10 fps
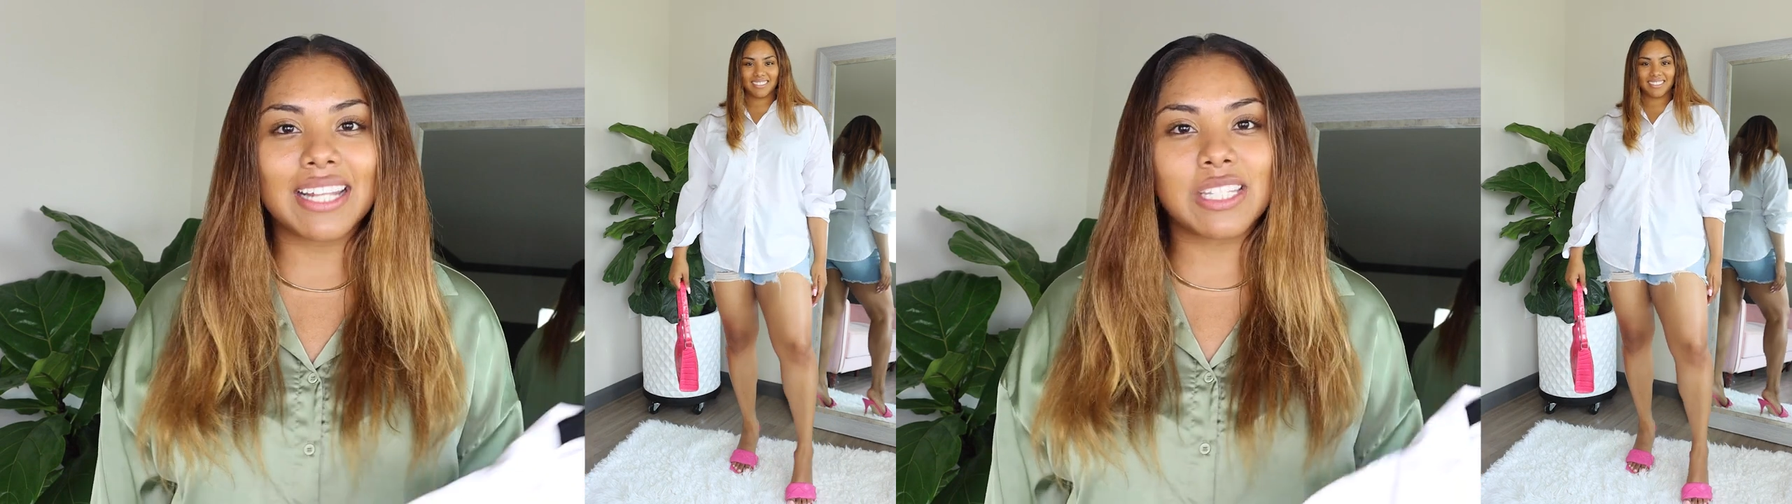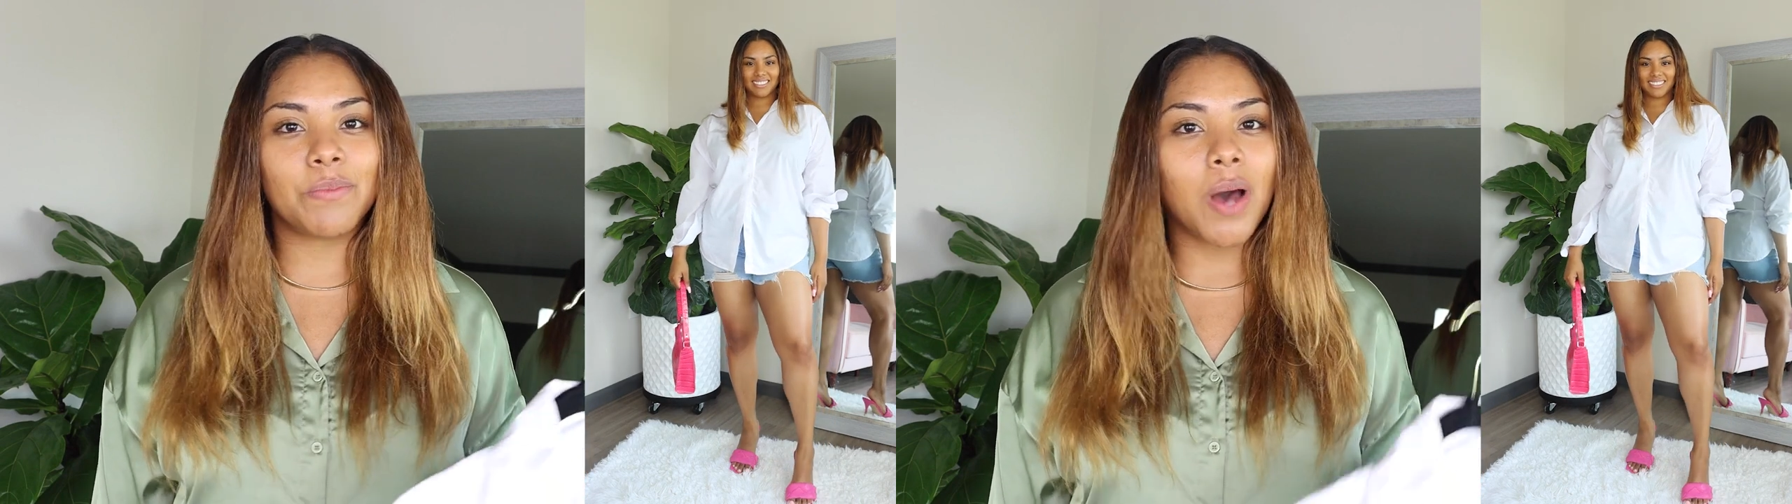
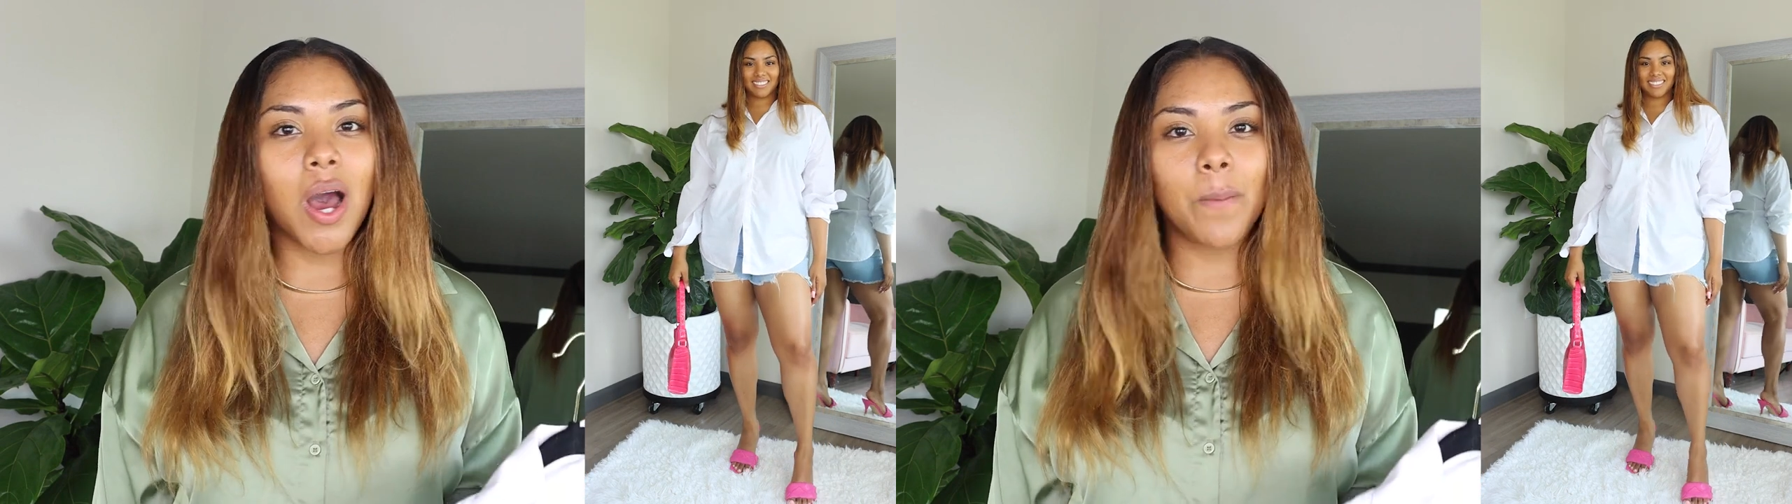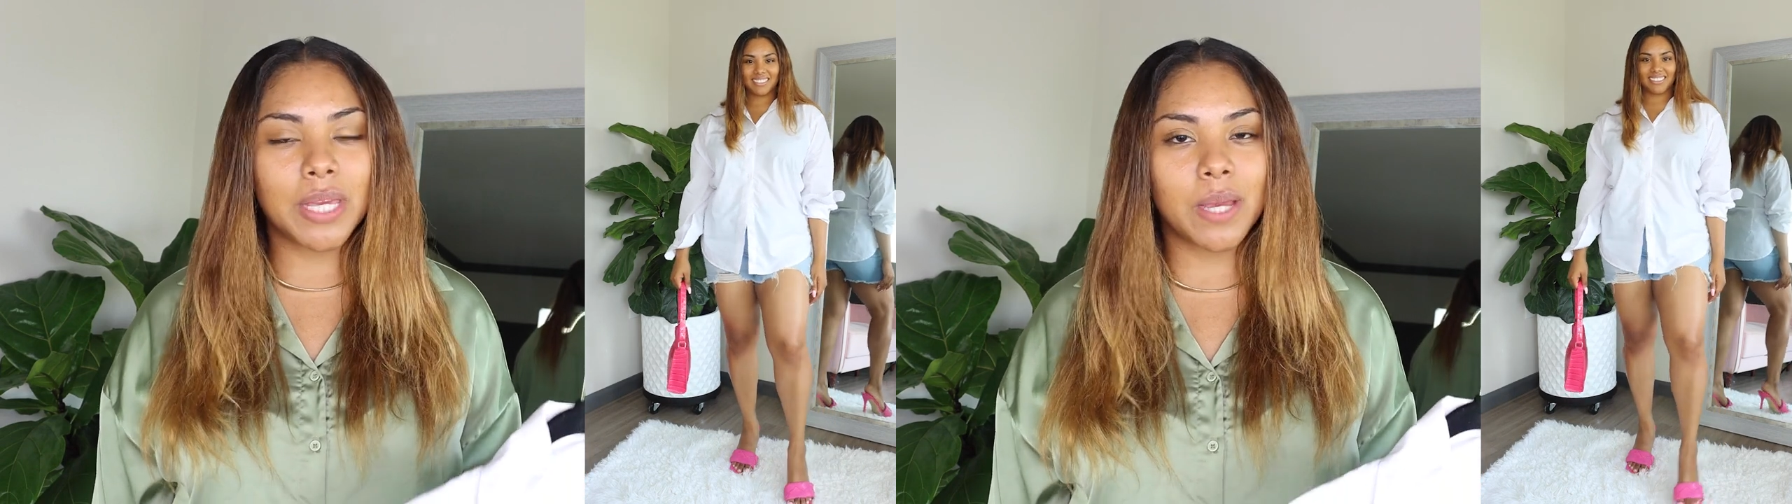and some
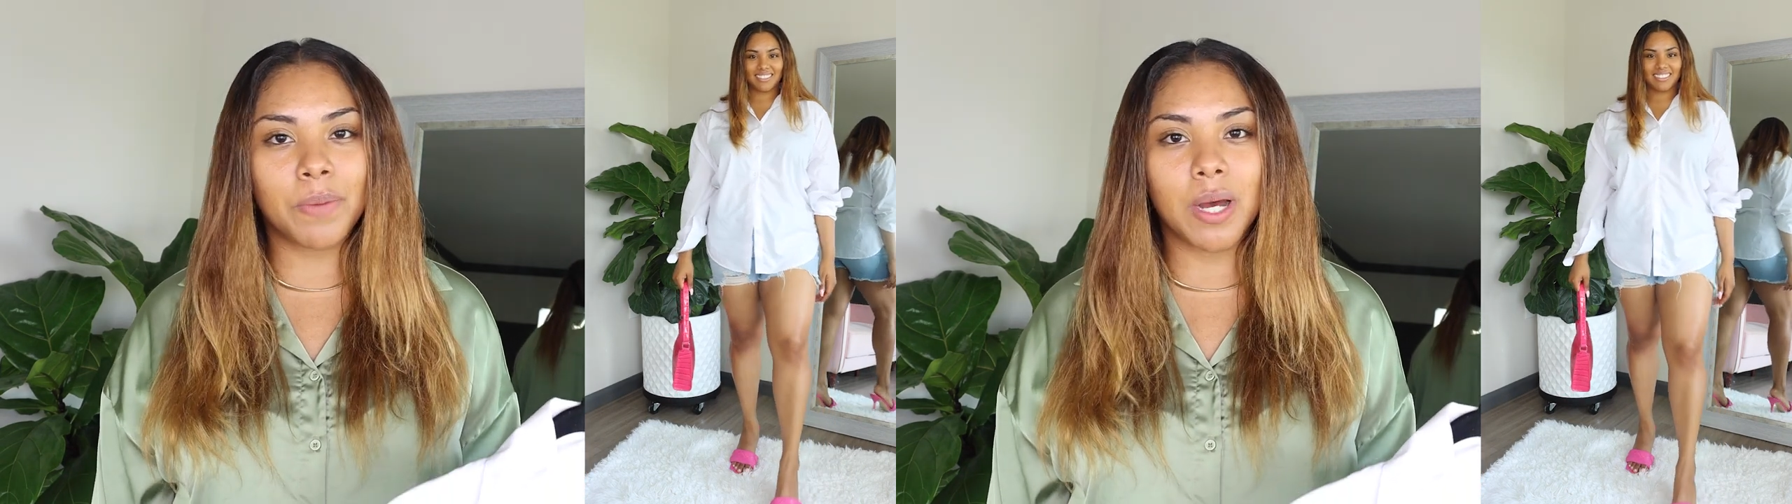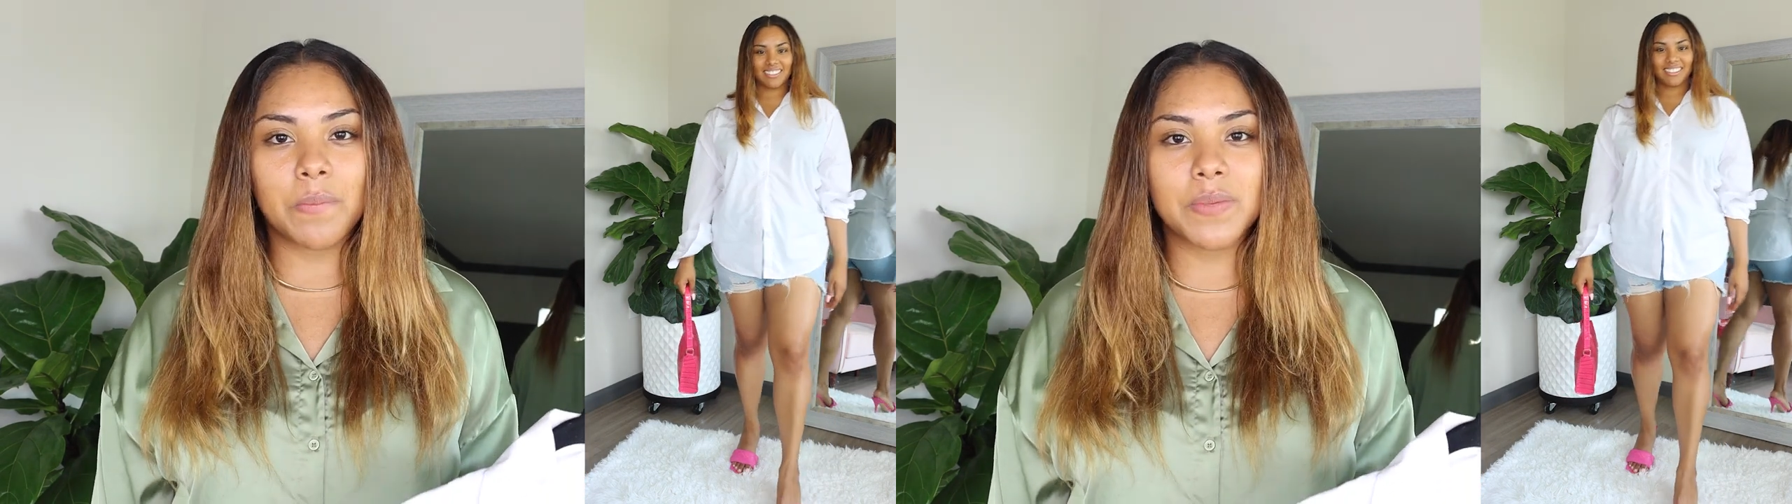hot pink
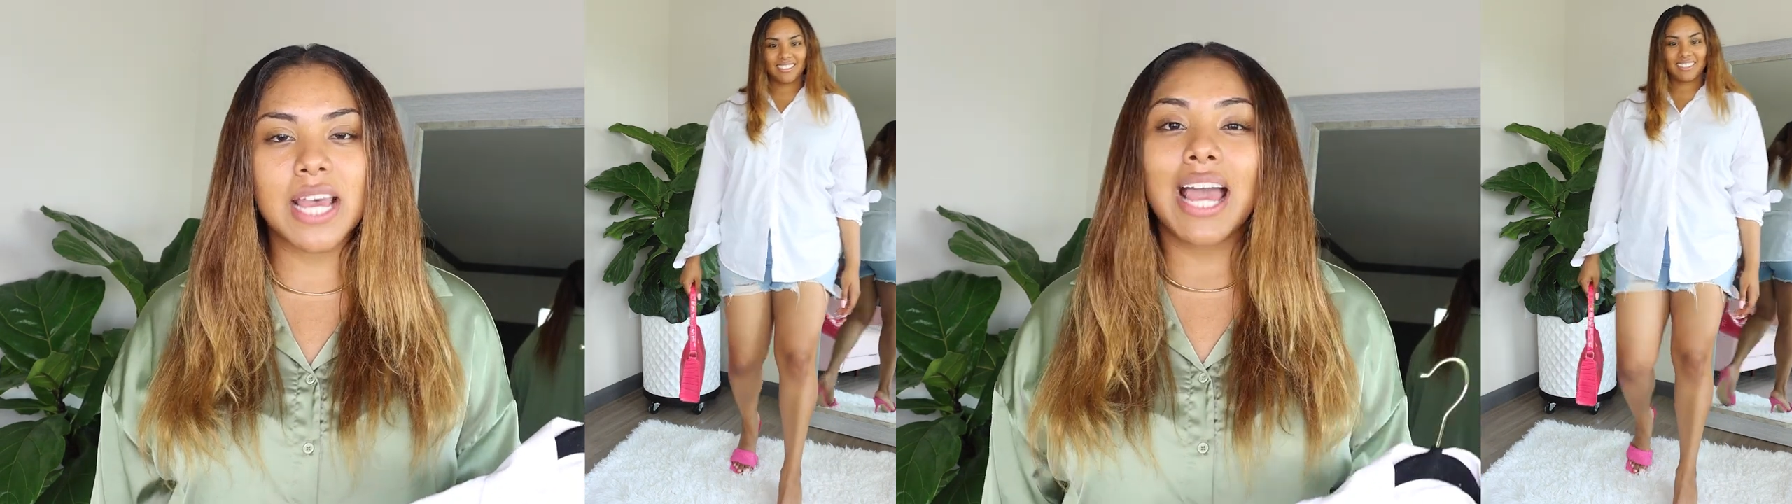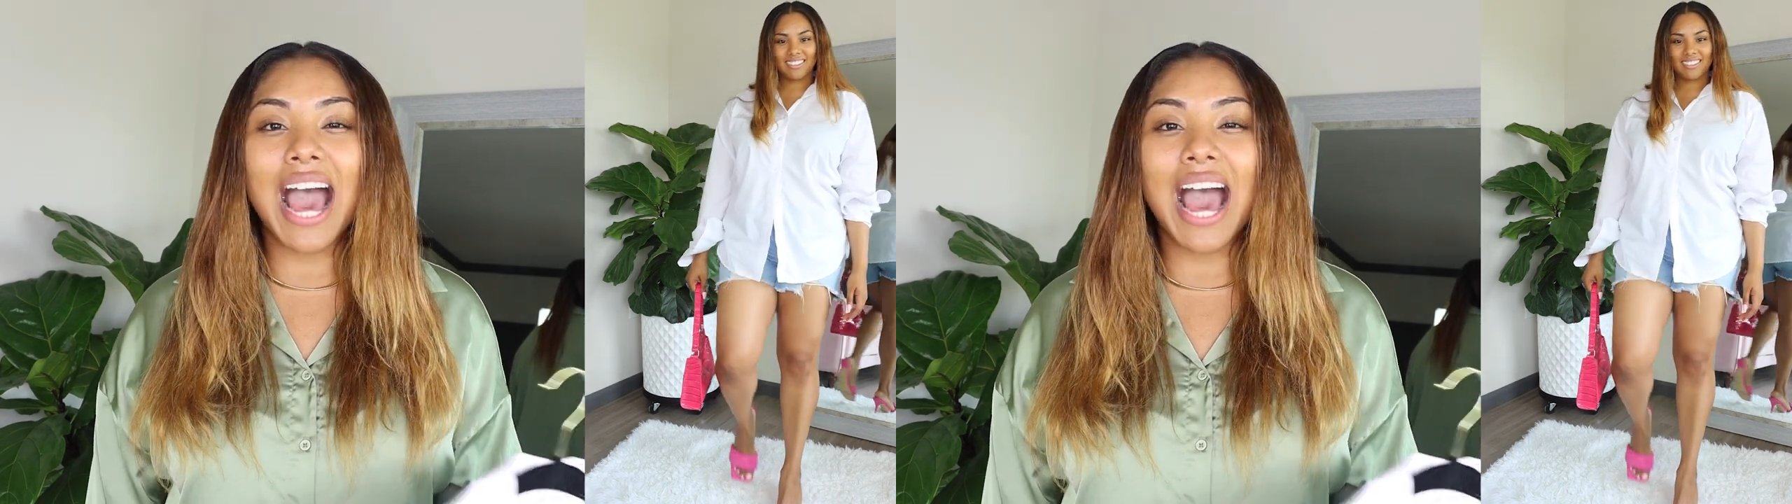pumps.